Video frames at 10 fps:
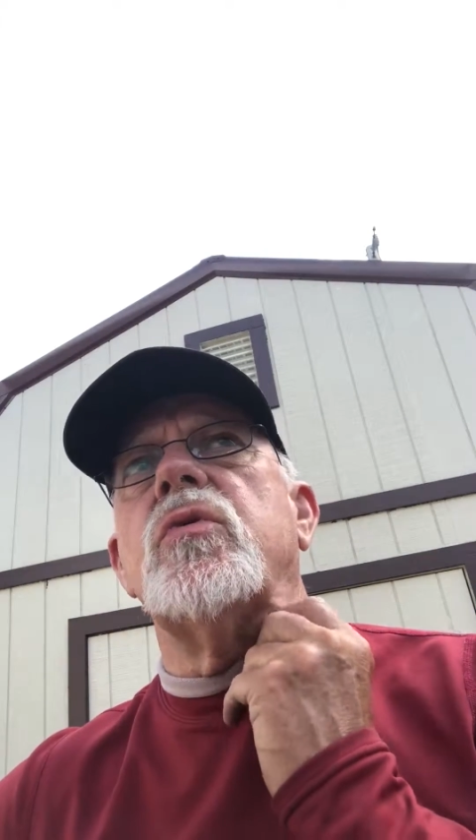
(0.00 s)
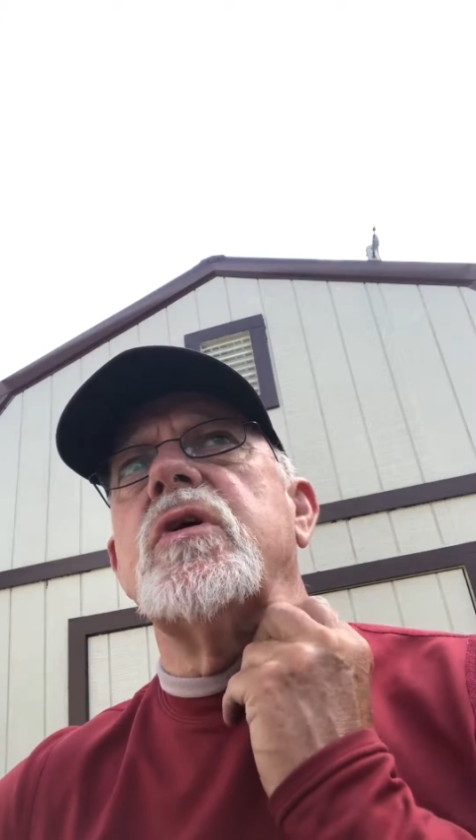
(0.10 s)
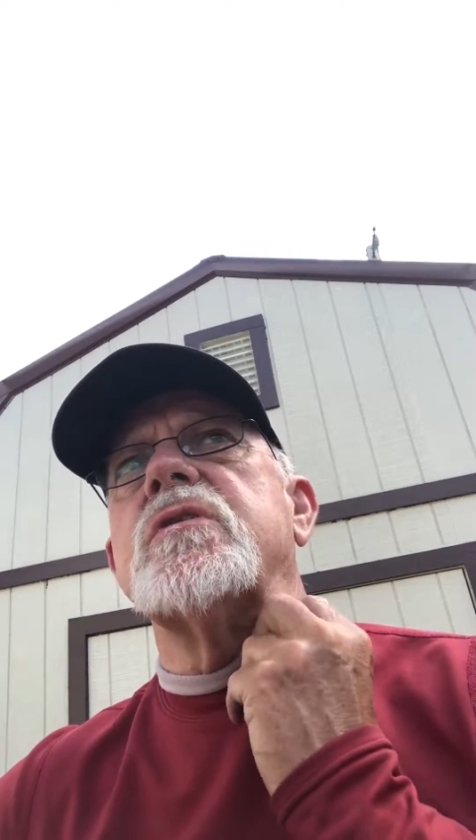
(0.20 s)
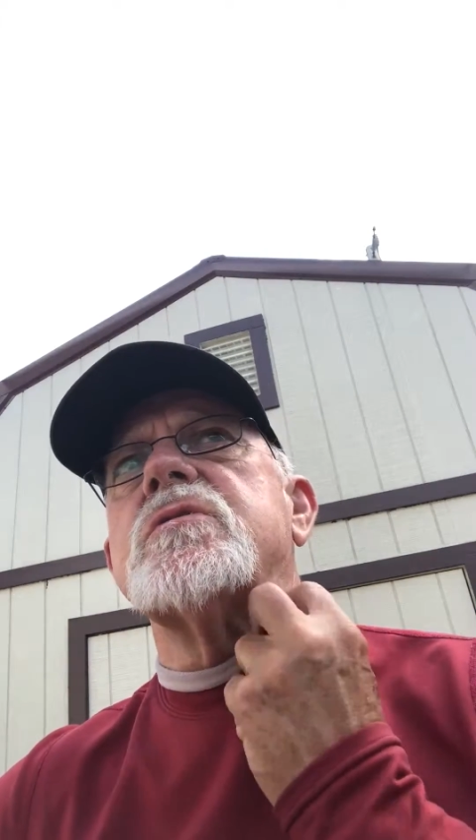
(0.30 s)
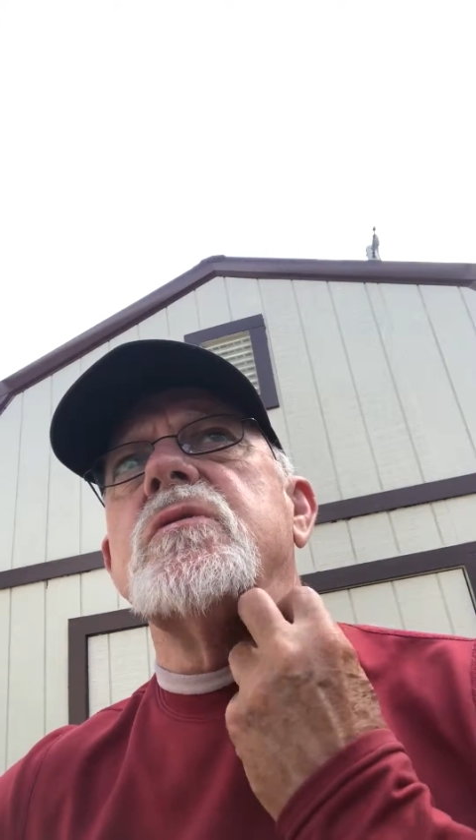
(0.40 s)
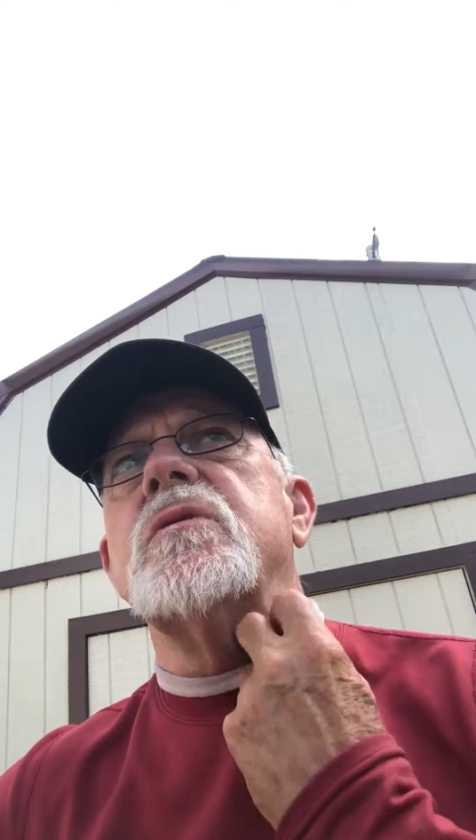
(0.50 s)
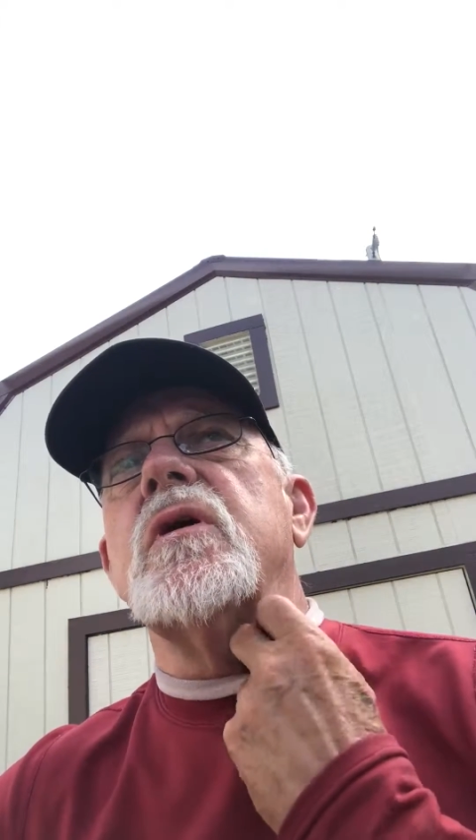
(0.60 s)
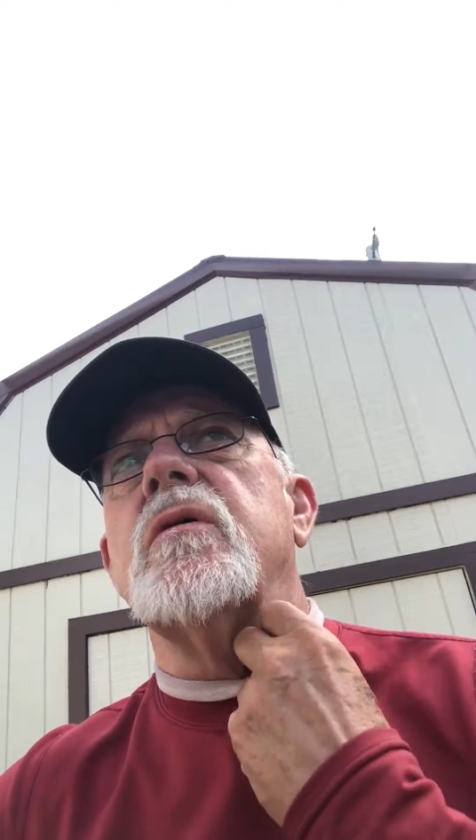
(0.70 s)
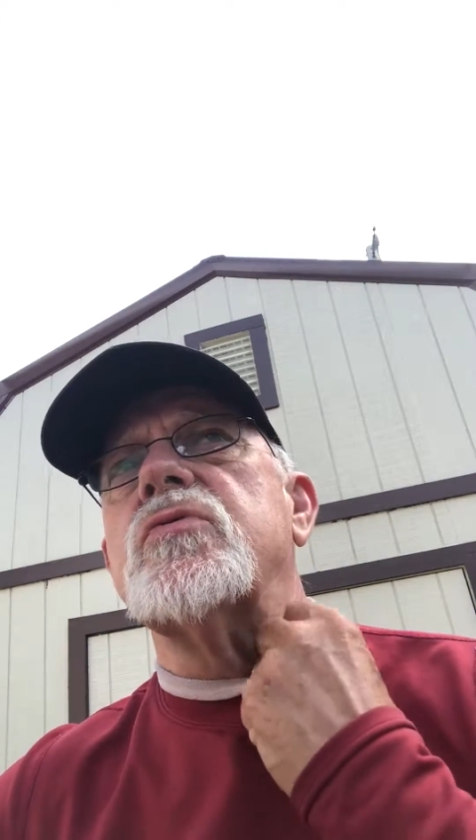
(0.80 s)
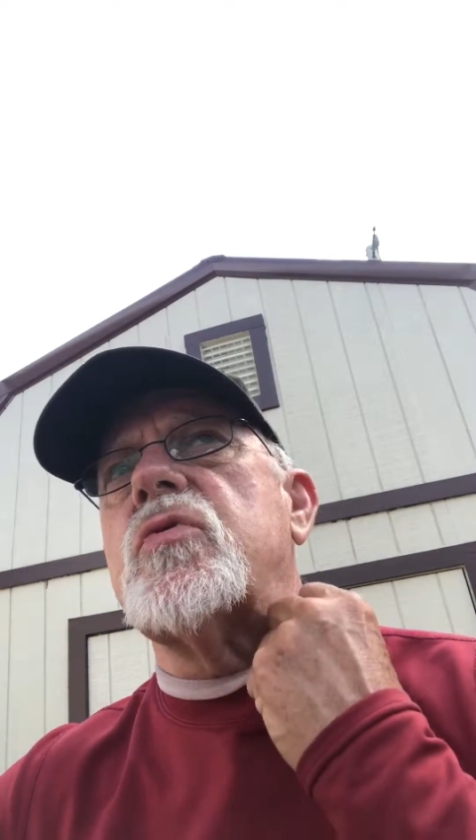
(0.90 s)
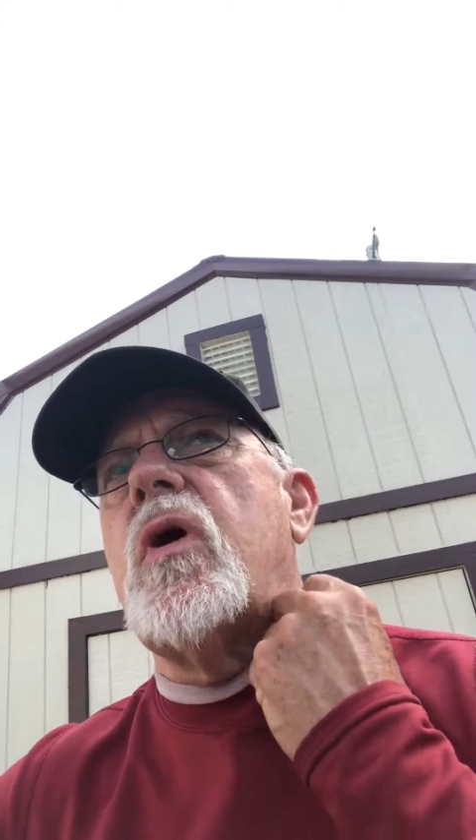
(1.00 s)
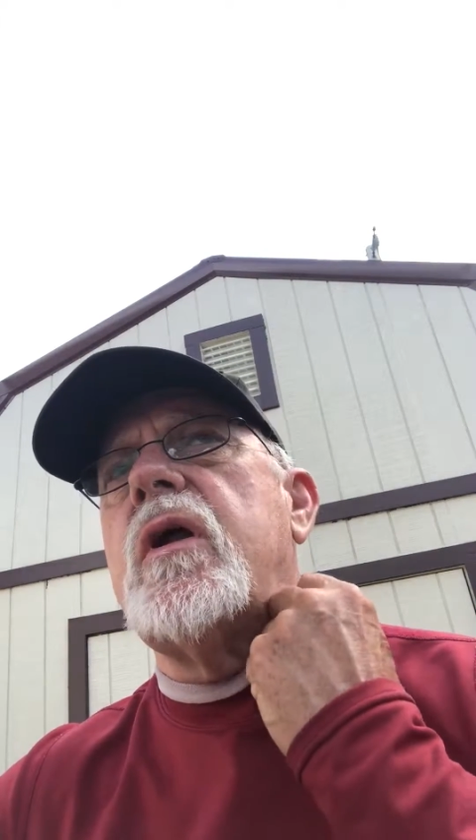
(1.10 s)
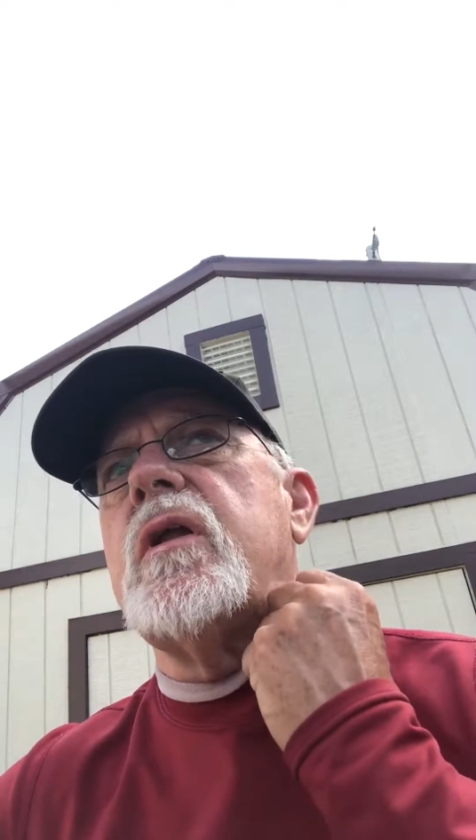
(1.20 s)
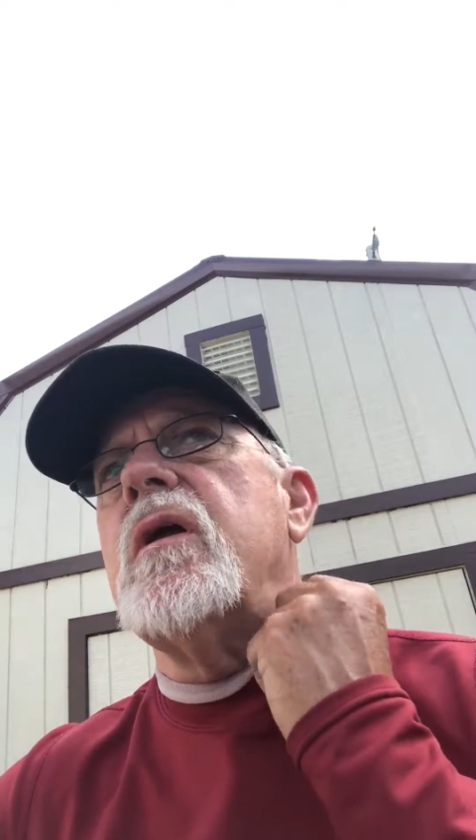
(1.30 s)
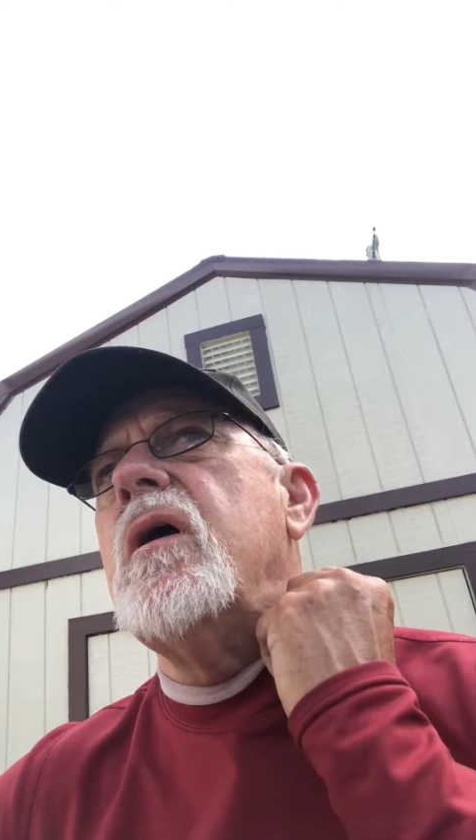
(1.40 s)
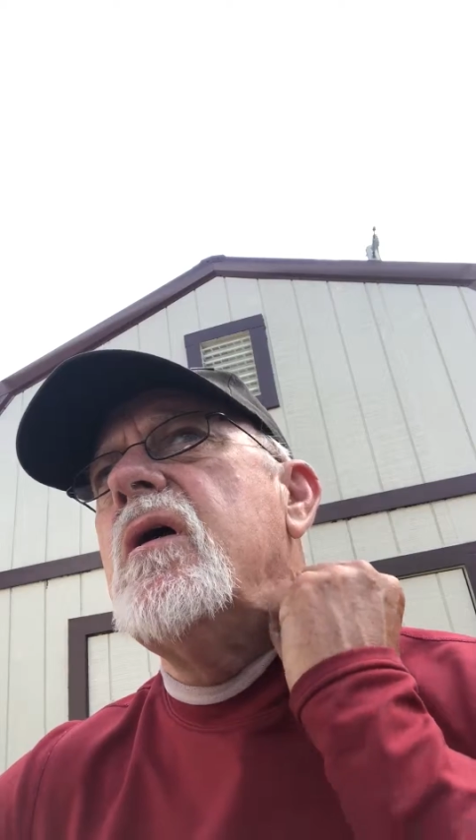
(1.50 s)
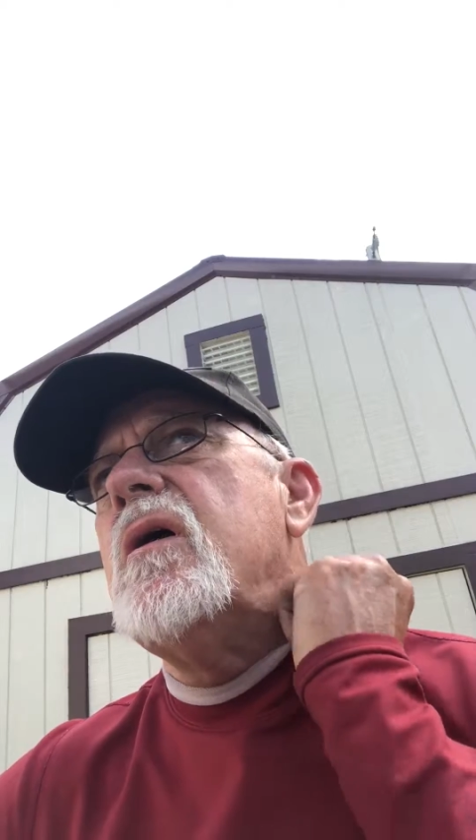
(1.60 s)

weeks I was riding